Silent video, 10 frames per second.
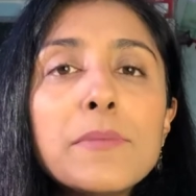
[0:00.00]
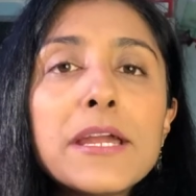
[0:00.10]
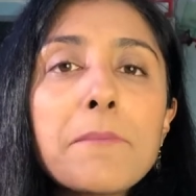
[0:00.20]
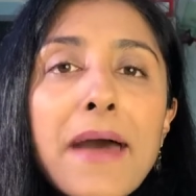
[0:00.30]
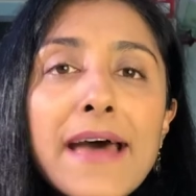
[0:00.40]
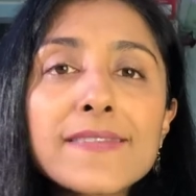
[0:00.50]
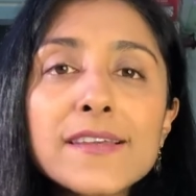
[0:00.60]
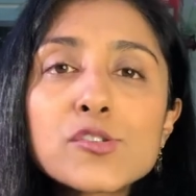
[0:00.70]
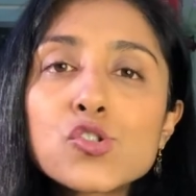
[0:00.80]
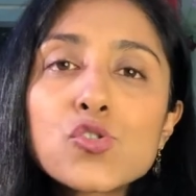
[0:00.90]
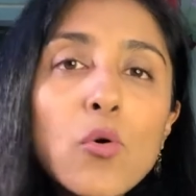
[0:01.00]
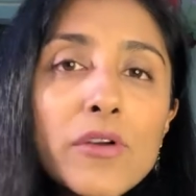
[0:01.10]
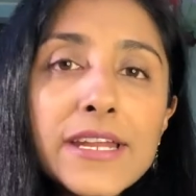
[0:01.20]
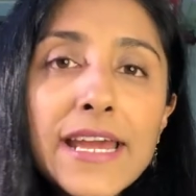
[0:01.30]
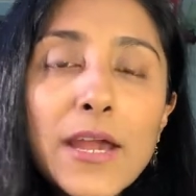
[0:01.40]
be a math
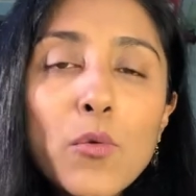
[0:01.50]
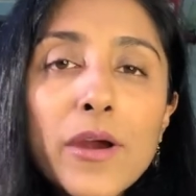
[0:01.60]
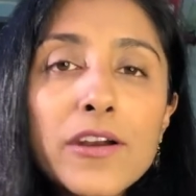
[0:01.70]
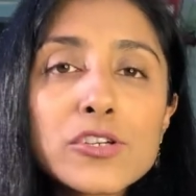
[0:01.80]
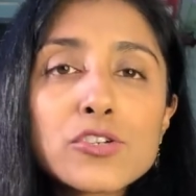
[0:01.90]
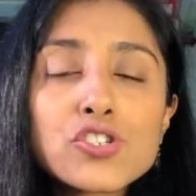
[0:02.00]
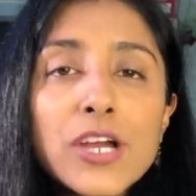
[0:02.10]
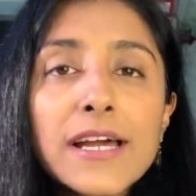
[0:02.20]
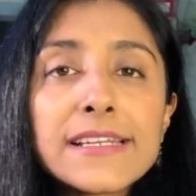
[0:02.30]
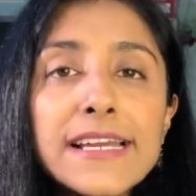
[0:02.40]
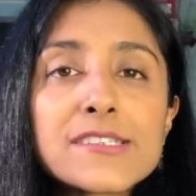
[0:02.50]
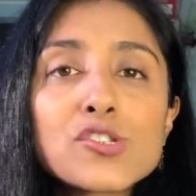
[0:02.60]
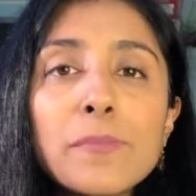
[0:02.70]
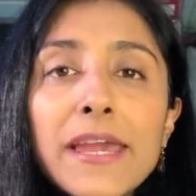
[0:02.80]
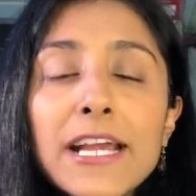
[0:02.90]
story day where your child gets
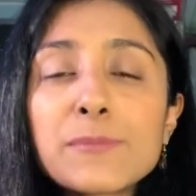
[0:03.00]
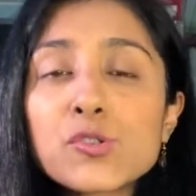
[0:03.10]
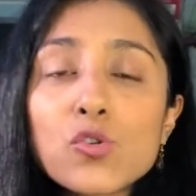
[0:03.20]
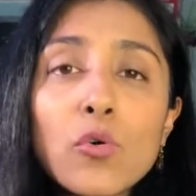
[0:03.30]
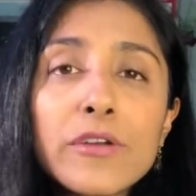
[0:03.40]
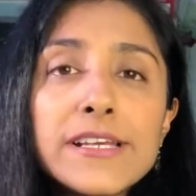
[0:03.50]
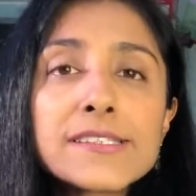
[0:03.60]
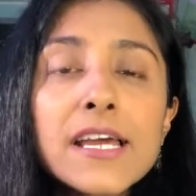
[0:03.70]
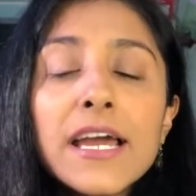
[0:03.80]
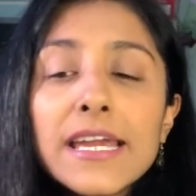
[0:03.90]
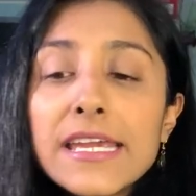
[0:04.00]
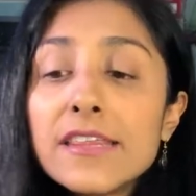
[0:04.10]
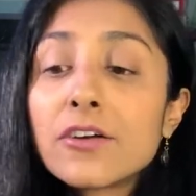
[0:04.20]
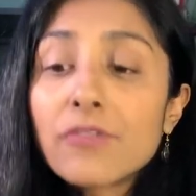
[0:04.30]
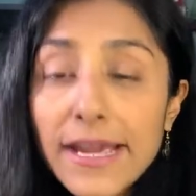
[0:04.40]
to make up stories,
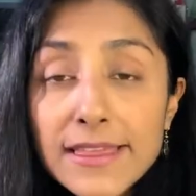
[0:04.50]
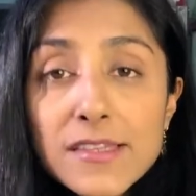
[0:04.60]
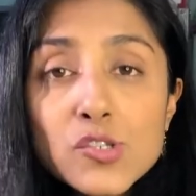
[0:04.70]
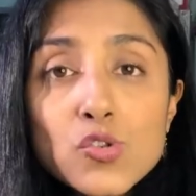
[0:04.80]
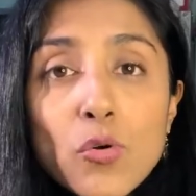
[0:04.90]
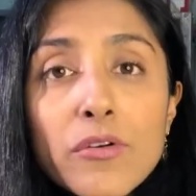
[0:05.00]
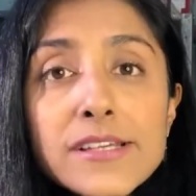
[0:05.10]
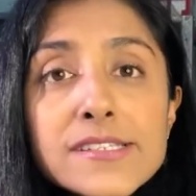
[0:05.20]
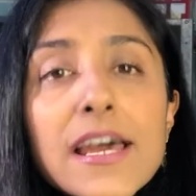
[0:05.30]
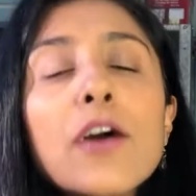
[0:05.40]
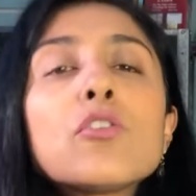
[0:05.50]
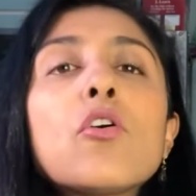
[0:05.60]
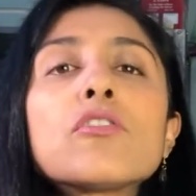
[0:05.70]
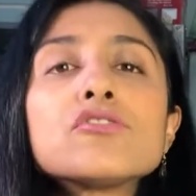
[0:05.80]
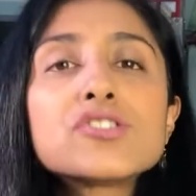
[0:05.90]
either write the stories down
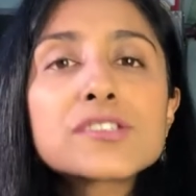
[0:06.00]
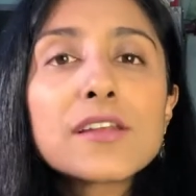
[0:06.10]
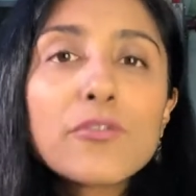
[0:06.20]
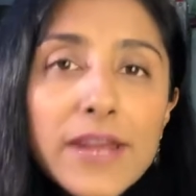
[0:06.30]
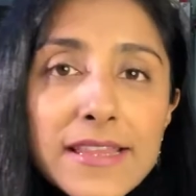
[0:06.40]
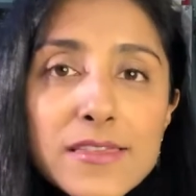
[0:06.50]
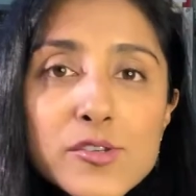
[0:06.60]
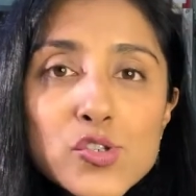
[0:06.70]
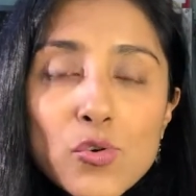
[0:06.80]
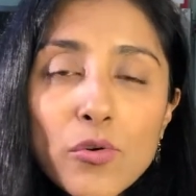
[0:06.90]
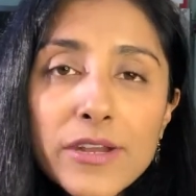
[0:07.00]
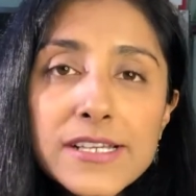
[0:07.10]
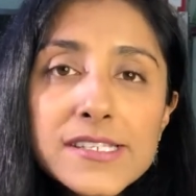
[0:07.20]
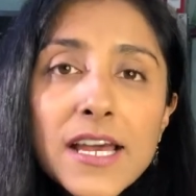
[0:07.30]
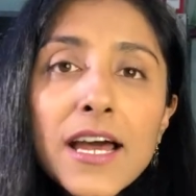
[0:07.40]
or to just narrate the
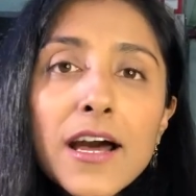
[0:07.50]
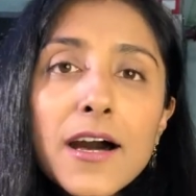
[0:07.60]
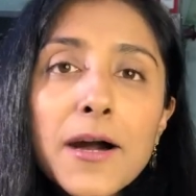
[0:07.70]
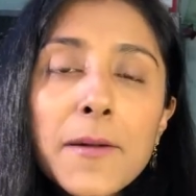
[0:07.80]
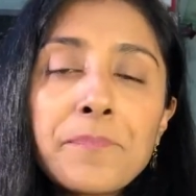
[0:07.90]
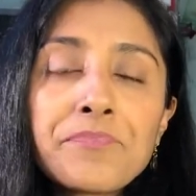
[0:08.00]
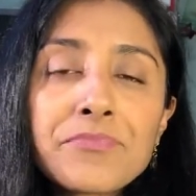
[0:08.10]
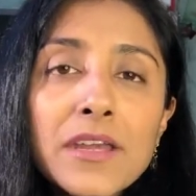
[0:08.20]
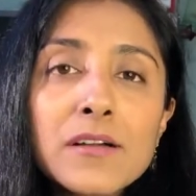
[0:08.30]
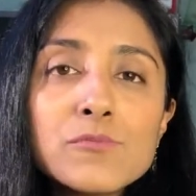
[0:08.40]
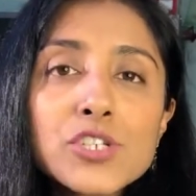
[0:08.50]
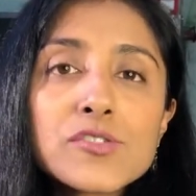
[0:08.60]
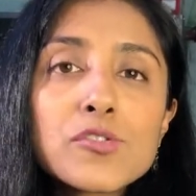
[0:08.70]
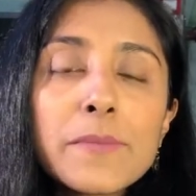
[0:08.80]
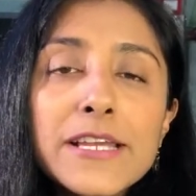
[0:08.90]
stories
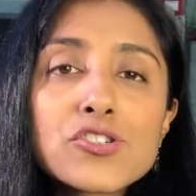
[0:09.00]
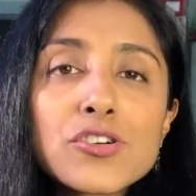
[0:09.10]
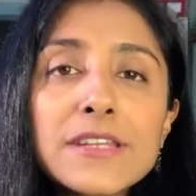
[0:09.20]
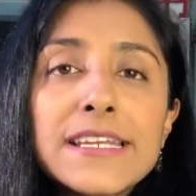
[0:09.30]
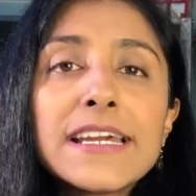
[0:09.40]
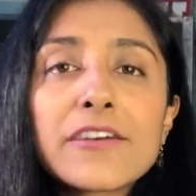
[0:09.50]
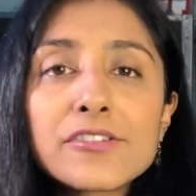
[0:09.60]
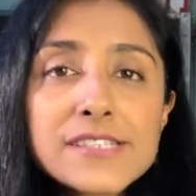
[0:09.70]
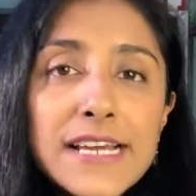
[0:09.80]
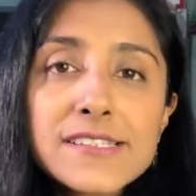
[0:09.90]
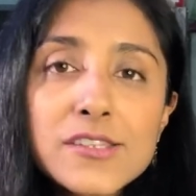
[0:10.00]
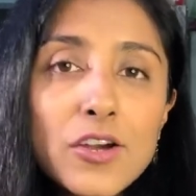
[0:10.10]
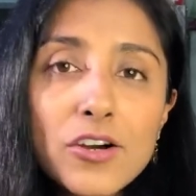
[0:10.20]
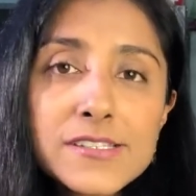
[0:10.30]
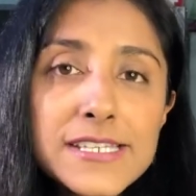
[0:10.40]
just to make sure that he understands the
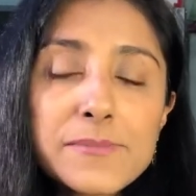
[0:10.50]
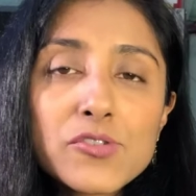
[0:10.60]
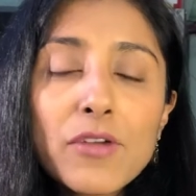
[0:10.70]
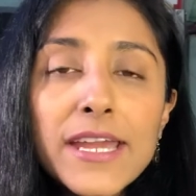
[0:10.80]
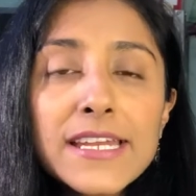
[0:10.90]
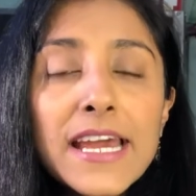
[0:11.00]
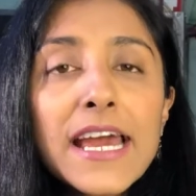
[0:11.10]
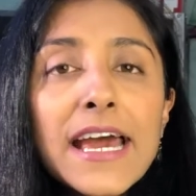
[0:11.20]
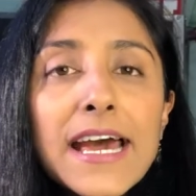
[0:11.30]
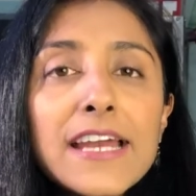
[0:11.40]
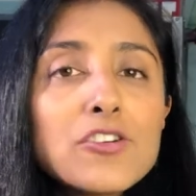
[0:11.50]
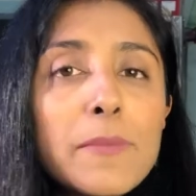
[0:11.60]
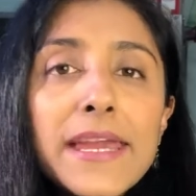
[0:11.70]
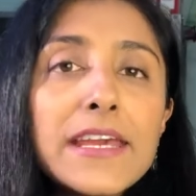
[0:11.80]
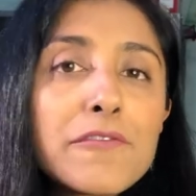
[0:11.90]
concepts right and to
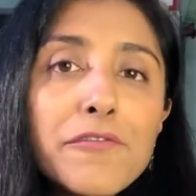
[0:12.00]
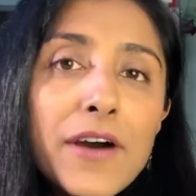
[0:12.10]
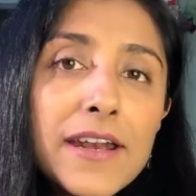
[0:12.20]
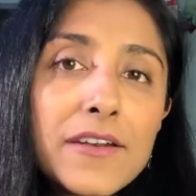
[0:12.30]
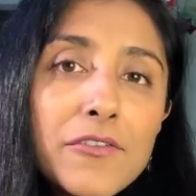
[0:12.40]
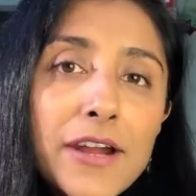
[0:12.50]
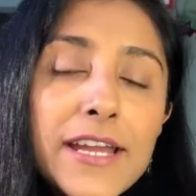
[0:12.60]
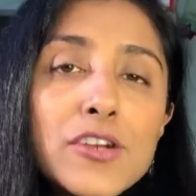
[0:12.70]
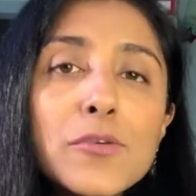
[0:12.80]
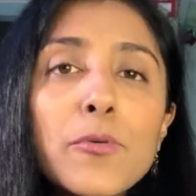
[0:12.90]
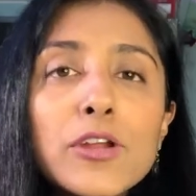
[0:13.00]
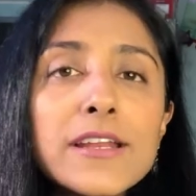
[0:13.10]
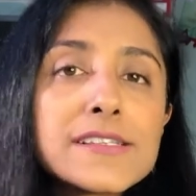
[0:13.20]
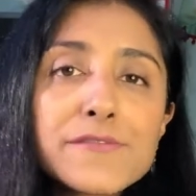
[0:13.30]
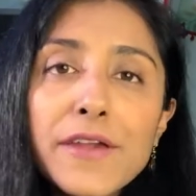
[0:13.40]
make it fun, right? To put in
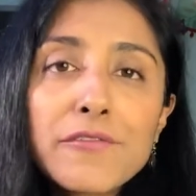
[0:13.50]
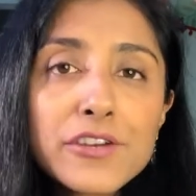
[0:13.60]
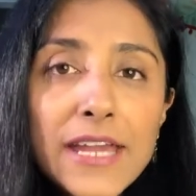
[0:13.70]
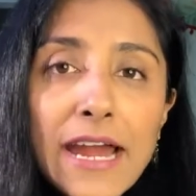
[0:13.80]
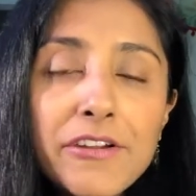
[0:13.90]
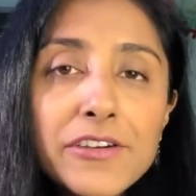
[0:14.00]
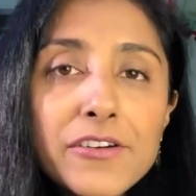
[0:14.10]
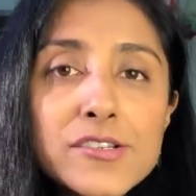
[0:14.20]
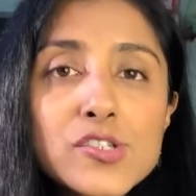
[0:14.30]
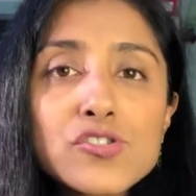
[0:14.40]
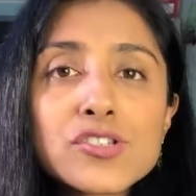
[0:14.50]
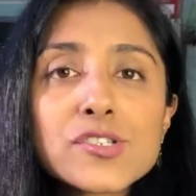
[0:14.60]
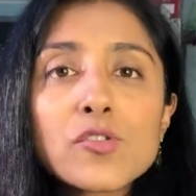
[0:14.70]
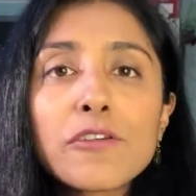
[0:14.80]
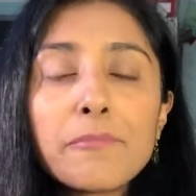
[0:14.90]
his favorite characters, to
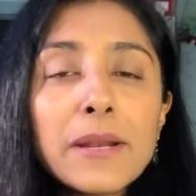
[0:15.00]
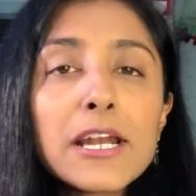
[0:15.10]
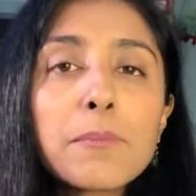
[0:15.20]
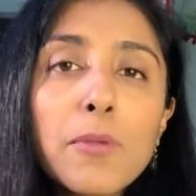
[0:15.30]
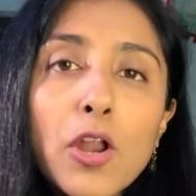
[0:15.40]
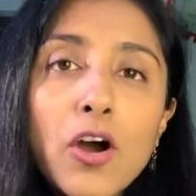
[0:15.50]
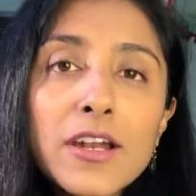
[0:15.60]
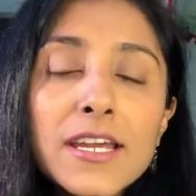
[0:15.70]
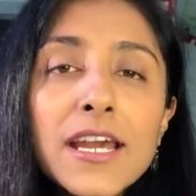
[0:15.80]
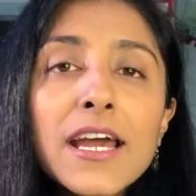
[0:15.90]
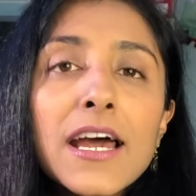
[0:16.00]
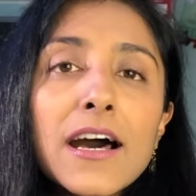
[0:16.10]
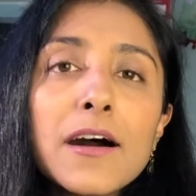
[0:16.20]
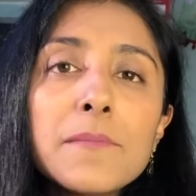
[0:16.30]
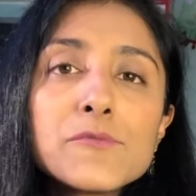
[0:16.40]
just sort of build a plot.
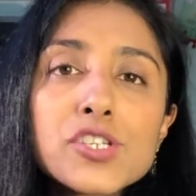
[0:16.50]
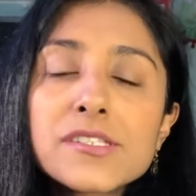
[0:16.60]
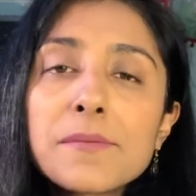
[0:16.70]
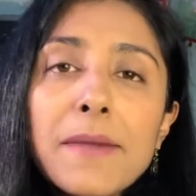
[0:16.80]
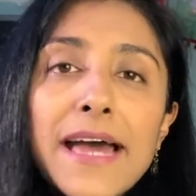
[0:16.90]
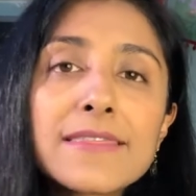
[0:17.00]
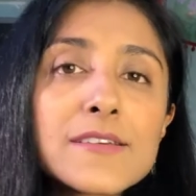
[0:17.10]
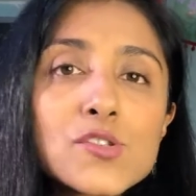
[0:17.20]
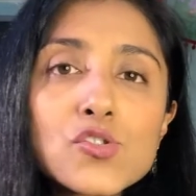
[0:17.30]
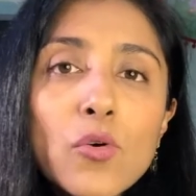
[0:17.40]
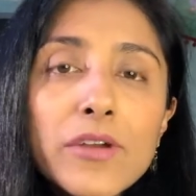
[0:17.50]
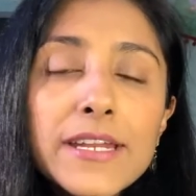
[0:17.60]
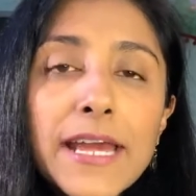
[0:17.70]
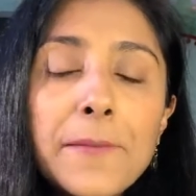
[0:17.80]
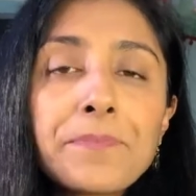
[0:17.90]
Just a math story
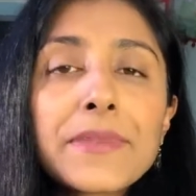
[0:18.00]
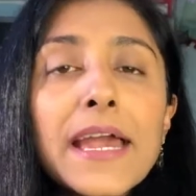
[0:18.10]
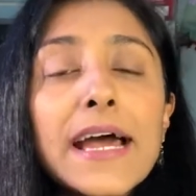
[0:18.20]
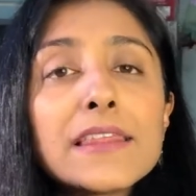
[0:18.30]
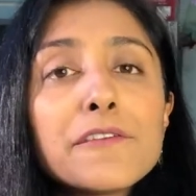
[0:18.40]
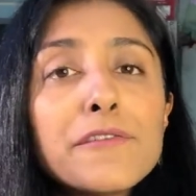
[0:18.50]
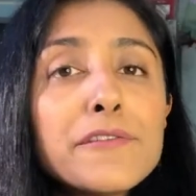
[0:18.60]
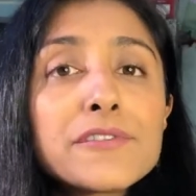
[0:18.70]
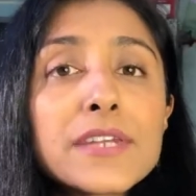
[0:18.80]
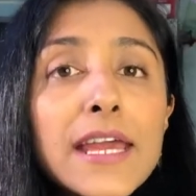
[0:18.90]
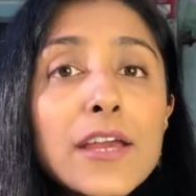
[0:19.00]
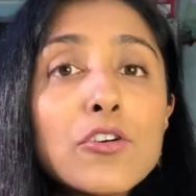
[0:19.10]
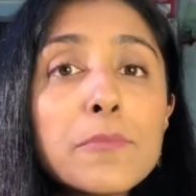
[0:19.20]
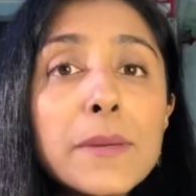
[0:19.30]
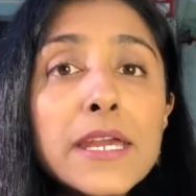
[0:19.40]
day. And the fifth day
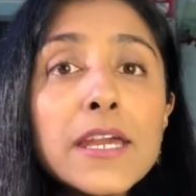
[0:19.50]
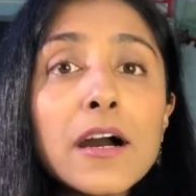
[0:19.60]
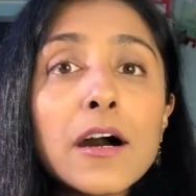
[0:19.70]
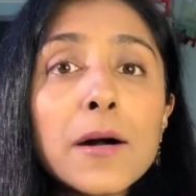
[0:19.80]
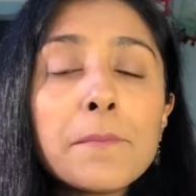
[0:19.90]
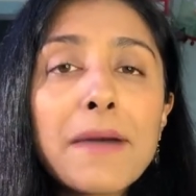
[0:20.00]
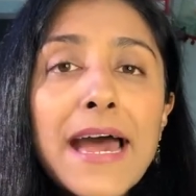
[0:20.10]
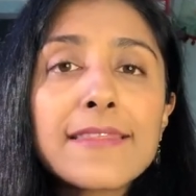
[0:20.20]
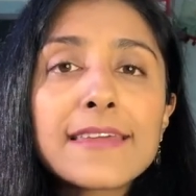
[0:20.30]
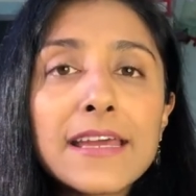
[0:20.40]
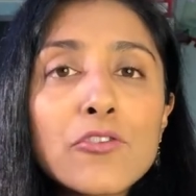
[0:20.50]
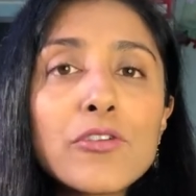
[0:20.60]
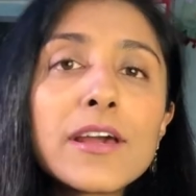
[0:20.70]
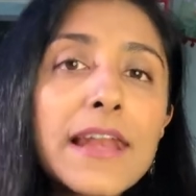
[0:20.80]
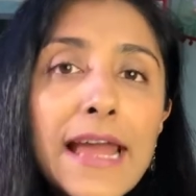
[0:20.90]
could be a math in
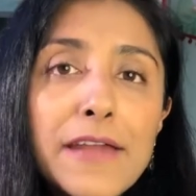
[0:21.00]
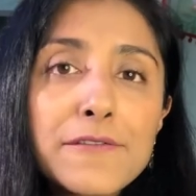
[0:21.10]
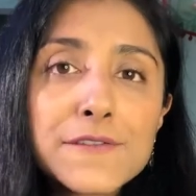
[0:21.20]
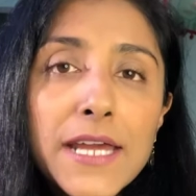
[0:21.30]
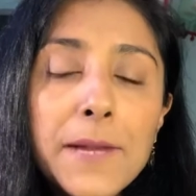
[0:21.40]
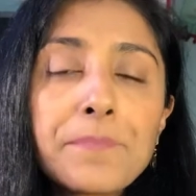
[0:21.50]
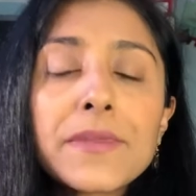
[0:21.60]
real life day.